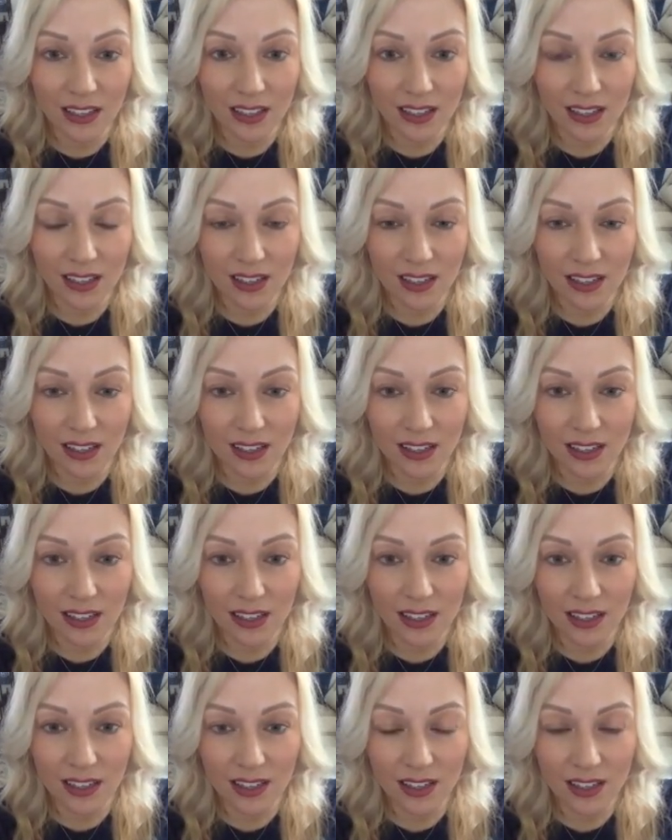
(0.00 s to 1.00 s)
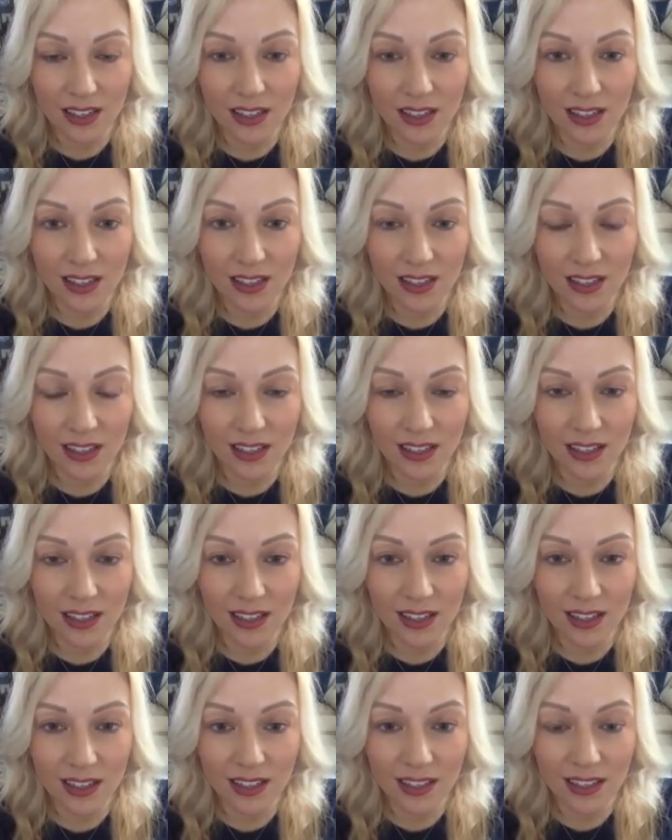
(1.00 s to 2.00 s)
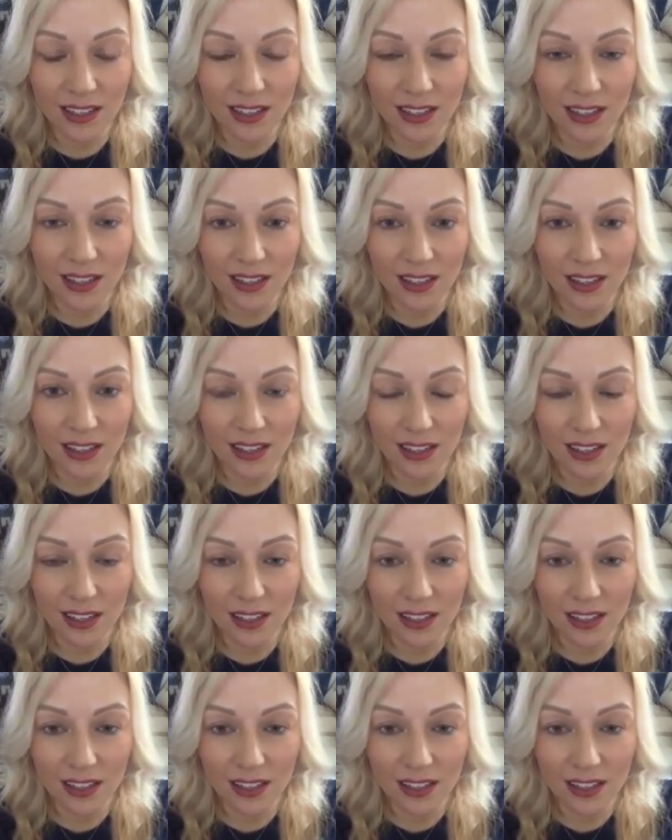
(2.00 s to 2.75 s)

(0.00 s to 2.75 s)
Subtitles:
No words are spoken by the person on screen.